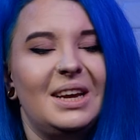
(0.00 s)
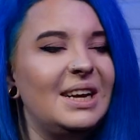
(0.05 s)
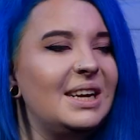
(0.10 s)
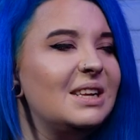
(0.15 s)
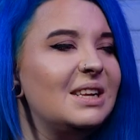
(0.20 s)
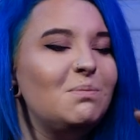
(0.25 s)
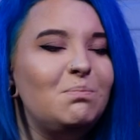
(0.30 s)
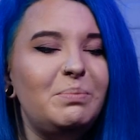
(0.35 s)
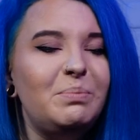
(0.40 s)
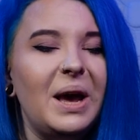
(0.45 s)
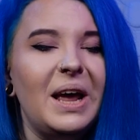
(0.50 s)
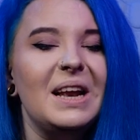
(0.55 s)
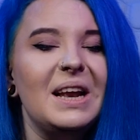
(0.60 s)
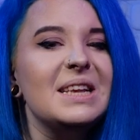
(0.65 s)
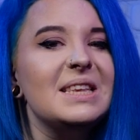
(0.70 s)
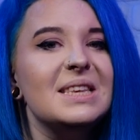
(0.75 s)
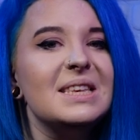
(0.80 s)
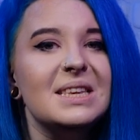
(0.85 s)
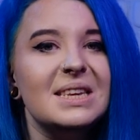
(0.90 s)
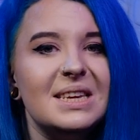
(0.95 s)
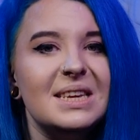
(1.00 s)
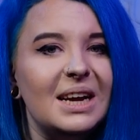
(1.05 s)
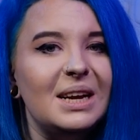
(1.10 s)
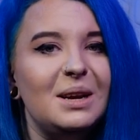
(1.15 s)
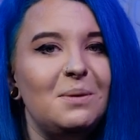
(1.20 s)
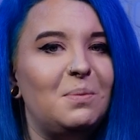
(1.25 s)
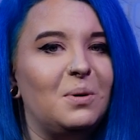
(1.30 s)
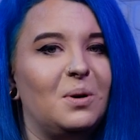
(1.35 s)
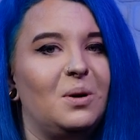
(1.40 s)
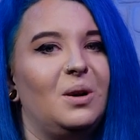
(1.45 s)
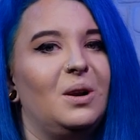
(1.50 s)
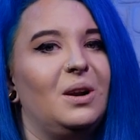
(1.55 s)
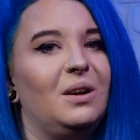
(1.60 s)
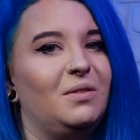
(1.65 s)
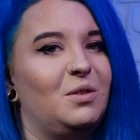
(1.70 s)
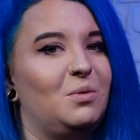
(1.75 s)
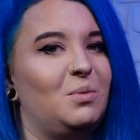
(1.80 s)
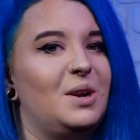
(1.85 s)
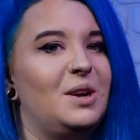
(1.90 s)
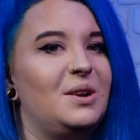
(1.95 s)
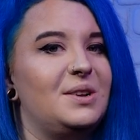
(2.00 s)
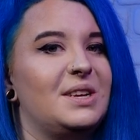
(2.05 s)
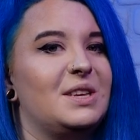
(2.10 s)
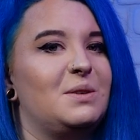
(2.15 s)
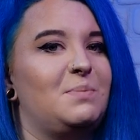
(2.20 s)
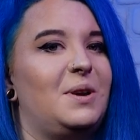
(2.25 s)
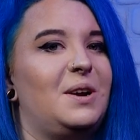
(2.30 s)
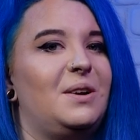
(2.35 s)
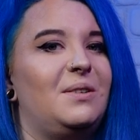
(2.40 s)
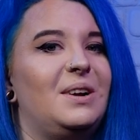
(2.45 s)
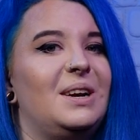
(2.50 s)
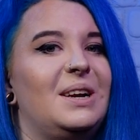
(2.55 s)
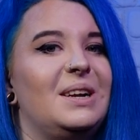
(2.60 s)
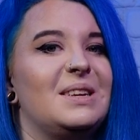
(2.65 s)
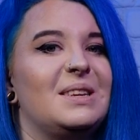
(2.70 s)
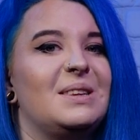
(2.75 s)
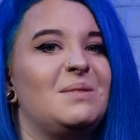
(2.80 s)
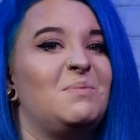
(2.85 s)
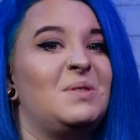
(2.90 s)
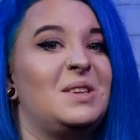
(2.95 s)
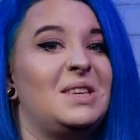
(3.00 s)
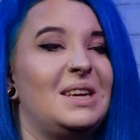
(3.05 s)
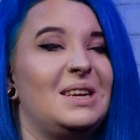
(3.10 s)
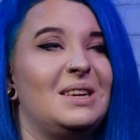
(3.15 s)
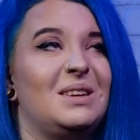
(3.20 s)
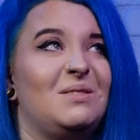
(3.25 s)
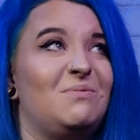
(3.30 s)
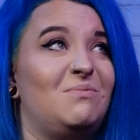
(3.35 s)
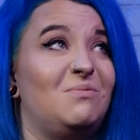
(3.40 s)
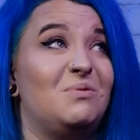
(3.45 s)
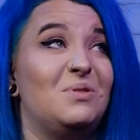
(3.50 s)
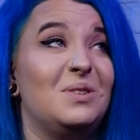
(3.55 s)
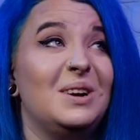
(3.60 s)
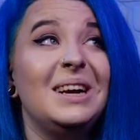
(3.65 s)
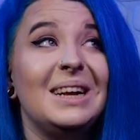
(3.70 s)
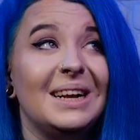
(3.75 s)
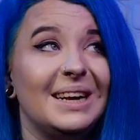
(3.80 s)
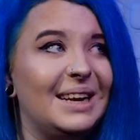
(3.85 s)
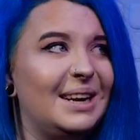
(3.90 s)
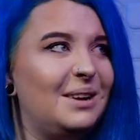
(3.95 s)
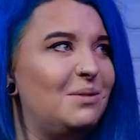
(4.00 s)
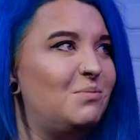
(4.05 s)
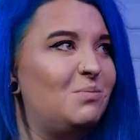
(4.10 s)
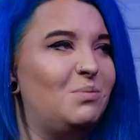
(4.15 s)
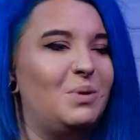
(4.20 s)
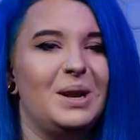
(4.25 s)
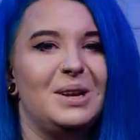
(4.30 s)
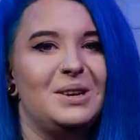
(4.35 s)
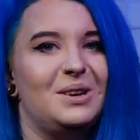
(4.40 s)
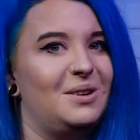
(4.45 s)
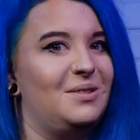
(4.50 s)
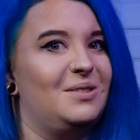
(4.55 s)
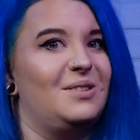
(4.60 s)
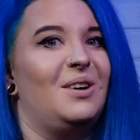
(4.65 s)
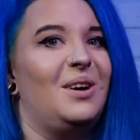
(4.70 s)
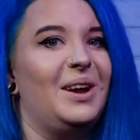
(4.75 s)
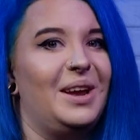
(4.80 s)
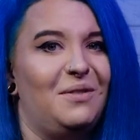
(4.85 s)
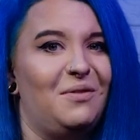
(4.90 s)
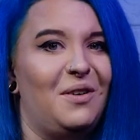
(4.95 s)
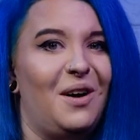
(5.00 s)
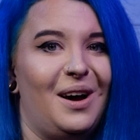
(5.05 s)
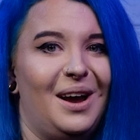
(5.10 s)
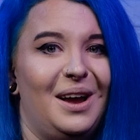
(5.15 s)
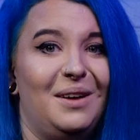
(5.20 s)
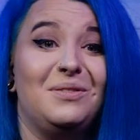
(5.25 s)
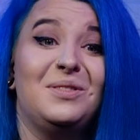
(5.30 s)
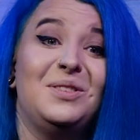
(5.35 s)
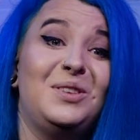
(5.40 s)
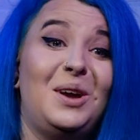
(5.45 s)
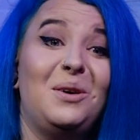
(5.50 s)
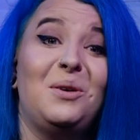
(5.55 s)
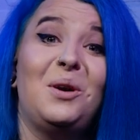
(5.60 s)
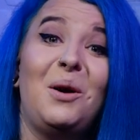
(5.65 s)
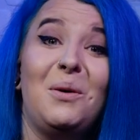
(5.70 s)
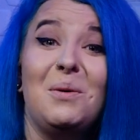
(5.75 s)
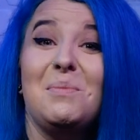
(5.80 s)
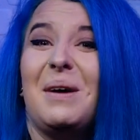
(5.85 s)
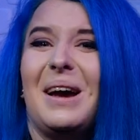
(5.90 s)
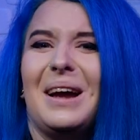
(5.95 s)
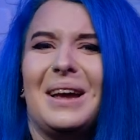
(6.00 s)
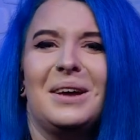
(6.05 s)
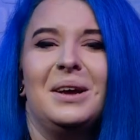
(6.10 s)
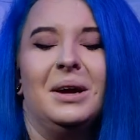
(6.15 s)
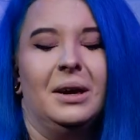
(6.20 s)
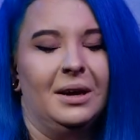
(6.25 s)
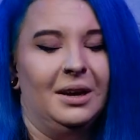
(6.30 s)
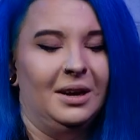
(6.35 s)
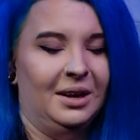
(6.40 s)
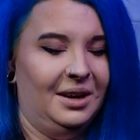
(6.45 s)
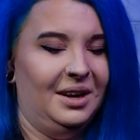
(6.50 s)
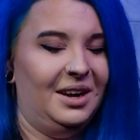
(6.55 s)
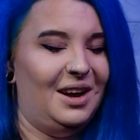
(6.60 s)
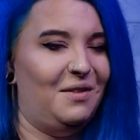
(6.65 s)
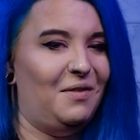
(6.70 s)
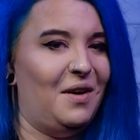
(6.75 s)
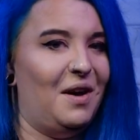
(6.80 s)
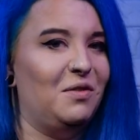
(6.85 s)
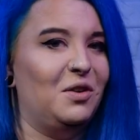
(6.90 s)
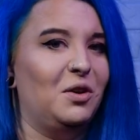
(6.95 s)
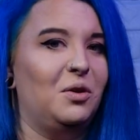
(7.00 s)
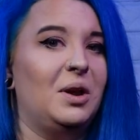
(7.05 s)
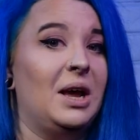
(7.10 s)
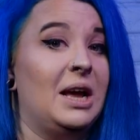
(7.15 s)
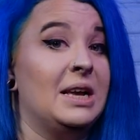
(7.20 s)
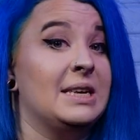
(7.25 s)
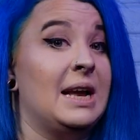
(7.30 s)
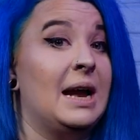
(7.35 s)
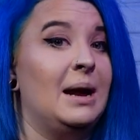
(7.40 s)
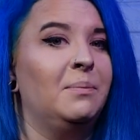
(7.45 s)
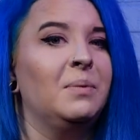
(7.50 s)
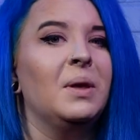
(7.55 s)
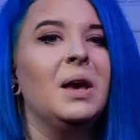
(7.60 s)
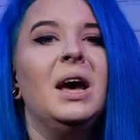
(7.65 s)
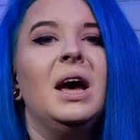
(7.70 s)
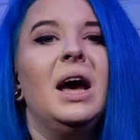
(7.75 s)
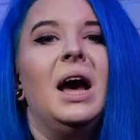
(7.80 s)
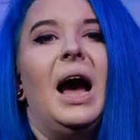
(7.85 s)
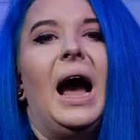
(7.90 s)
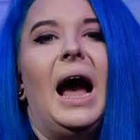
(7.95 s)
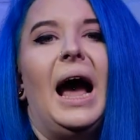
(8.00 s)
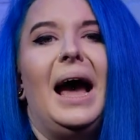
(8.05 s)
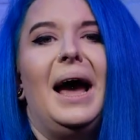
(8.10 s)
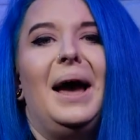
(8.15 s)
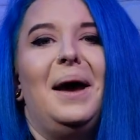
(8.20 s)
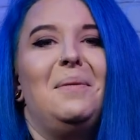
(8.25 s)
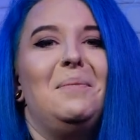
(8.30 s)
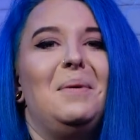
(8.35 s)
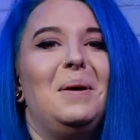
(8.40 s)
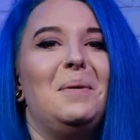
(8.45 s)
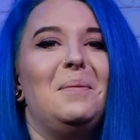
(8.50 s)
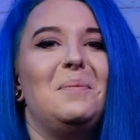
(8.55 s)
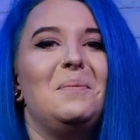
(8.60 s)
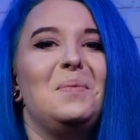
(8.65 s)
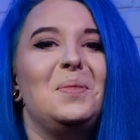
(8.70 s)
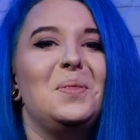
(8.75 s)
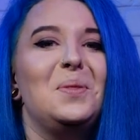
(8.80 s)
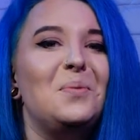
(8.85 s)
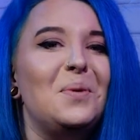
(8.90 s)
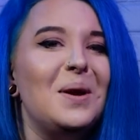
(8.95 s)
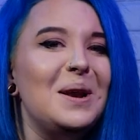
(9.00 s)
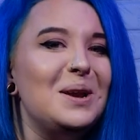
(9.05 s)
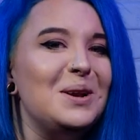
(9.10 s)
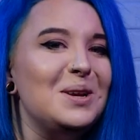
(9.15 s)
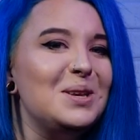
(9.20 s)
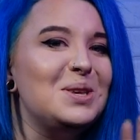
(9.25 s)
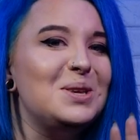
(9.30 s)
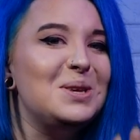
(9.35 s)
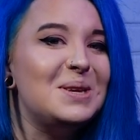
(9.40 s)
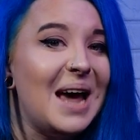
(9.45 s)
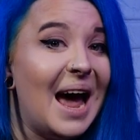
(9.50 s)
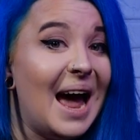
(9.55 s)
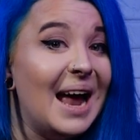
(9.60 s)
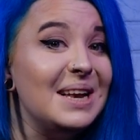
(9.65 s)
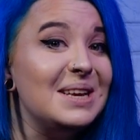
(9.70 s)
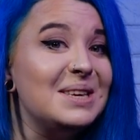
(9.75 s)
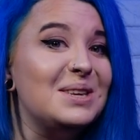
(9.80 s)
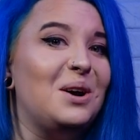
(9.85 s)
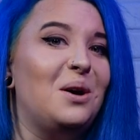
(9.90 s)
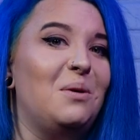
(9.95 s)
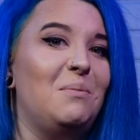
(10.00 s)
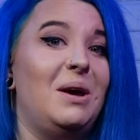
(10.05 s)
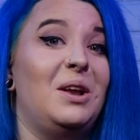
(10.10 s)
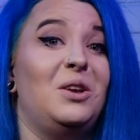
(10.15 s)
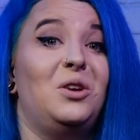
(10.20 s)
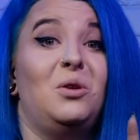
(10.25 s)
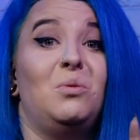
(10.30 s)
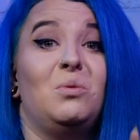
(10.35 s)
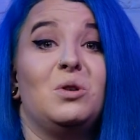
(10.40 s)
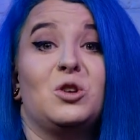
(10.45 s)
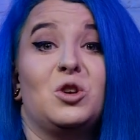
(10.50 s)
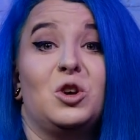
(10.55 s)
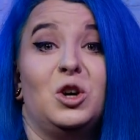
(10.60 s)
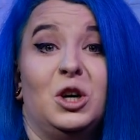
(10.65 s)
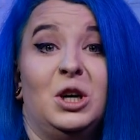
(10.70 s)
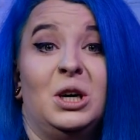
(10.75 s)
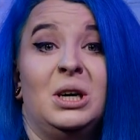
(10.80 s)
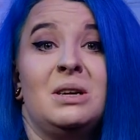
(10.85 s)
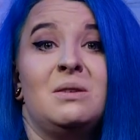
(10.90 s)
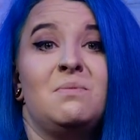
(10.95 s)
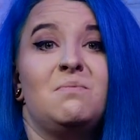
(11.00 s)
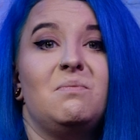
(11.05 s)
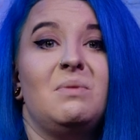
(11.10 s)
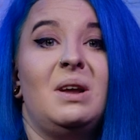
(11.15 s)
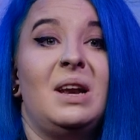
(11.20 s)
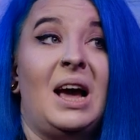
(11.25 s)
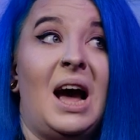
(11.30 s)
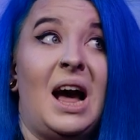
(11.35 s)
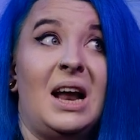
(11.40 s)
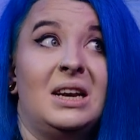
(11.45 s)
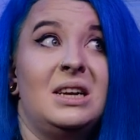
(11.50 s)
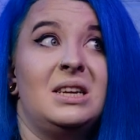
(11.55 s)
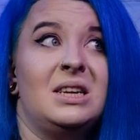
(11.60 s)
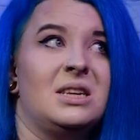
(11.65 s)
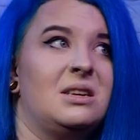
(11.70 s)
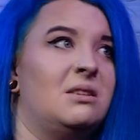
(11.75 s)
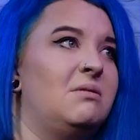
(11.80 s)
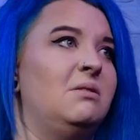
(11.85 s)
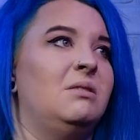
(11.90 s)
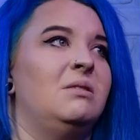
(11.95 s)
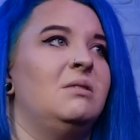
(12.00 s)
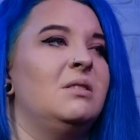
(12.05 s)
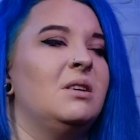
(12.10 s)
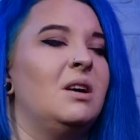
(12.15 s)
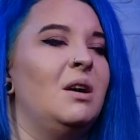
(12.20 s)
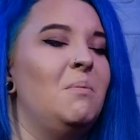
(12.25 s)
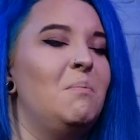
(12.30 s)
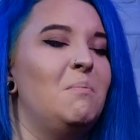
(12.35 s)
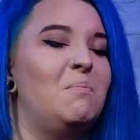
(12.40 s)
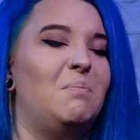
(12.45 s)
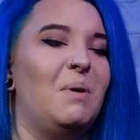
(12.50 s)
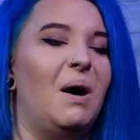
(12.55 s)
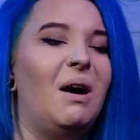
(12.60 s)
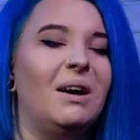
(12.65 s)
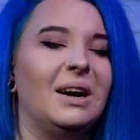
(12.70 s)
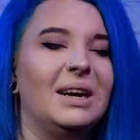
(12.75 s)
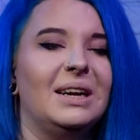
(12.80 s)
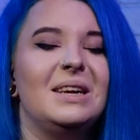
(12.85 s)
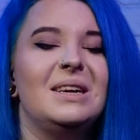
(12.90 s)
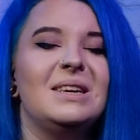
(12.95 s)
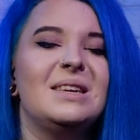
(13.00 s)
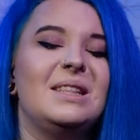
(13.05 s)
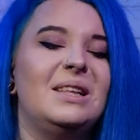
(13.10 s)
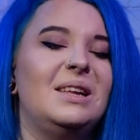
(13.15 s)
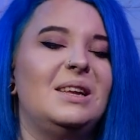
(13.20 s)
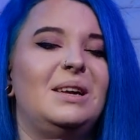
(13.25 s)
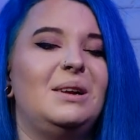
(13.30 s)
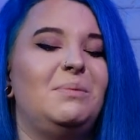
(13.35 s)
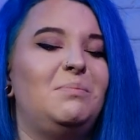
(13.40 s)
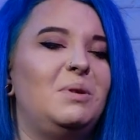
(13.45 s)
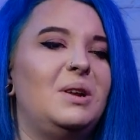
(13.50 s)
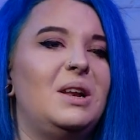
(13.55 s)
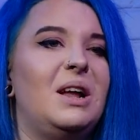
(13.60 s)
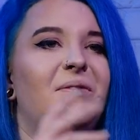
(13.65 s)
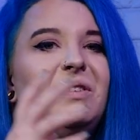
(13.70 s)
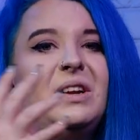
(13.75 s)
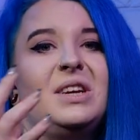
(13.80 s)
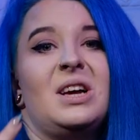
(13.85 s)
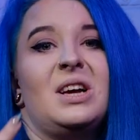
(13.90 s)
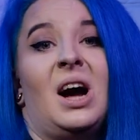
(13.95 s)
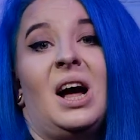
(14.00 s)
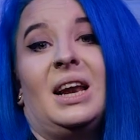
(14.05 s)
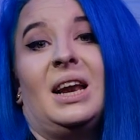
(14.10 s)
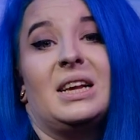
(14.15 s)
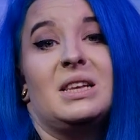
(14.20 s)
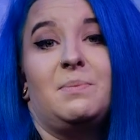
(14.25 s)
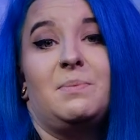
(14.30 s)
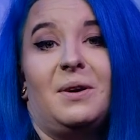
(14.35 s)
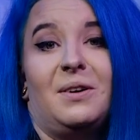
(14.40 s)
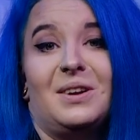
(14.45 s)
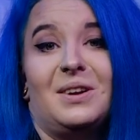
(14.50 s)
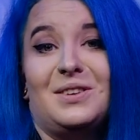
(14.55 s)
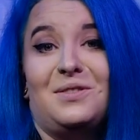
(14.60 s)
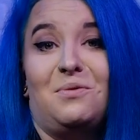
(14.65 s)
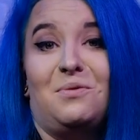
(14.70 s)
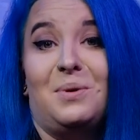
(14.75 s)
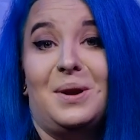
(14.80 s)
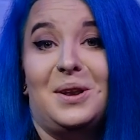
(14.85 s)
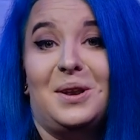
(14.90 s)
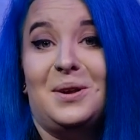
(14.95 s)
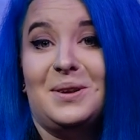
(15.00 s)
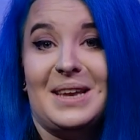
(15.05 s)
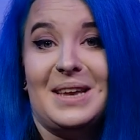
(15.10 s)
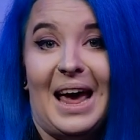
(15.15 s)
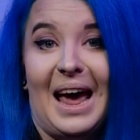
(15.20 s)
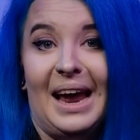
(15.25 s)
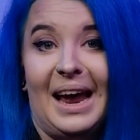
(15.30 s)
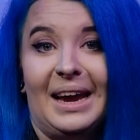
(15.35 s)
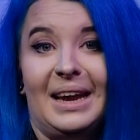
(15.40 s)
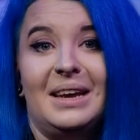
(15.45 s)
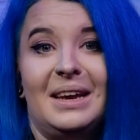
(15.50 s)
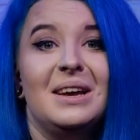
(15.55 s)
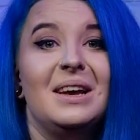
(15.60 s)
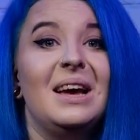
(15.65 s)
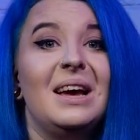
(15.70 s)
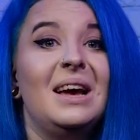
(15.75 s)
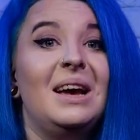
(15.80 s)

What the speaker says: It's been a staple of the Windows experience since really Windows 95. So going back a fair few years now. The Windows 10 start menu was good, and it had a design that combined the lovely tile experience of Windows 8